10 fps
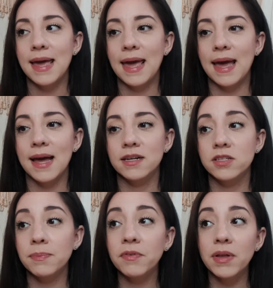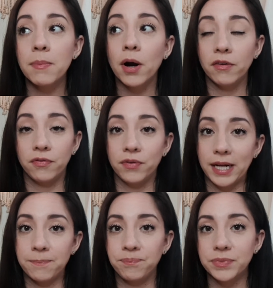and some of them are
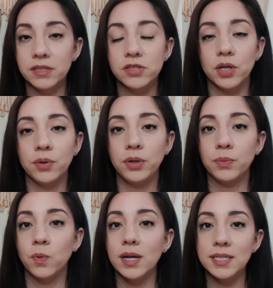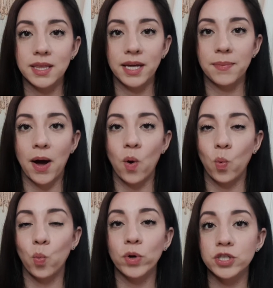free. So you want to think
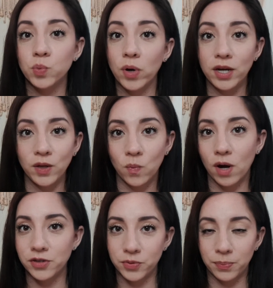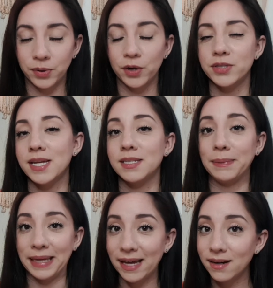about which one you want to approach. As a
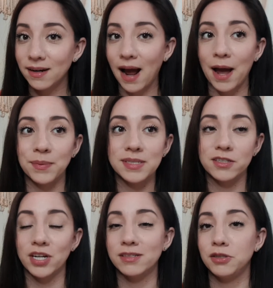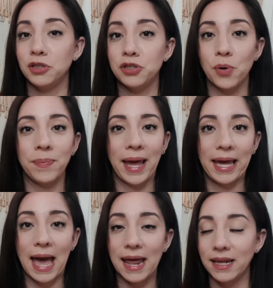beginner, I would suggest you don't
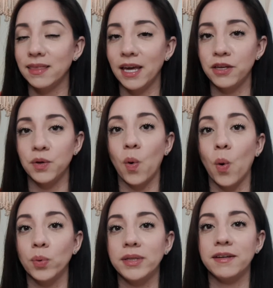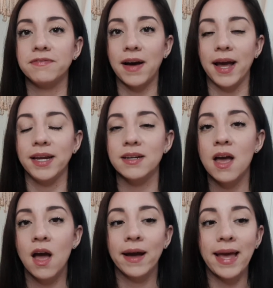pay anything. You only find
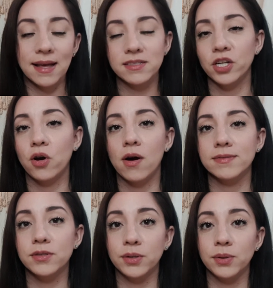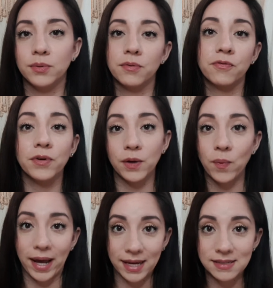casting calls through free
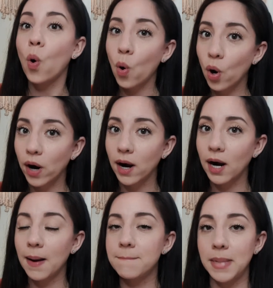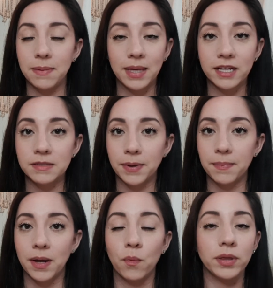ways, or maybe
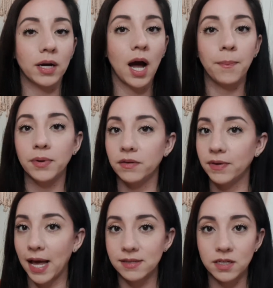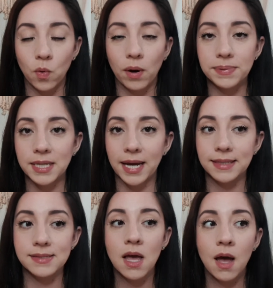experiment with a couple of casting websites,